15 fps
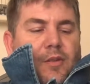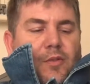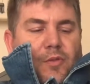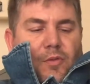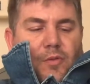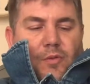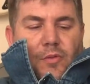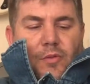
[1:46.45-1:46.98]

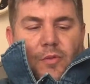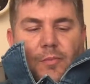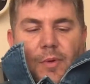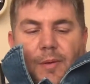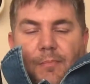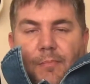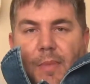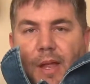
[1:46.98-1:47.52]
to do my
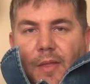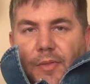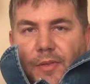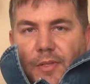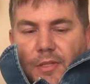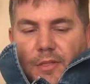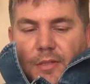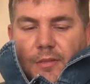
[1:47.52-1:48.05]

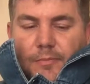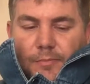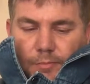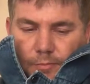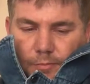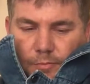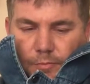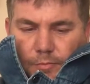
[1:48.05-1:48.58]
maths
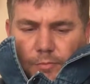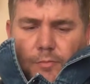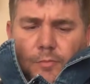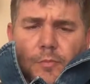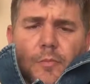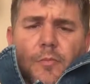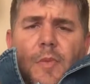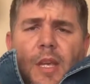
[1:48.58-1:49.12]

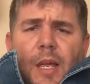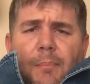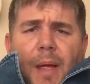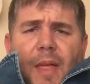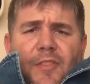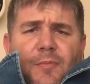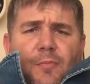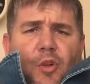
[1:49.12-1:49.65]

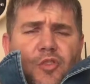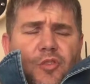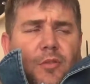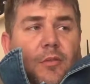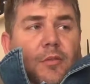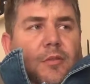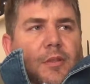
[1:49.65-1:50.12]
module.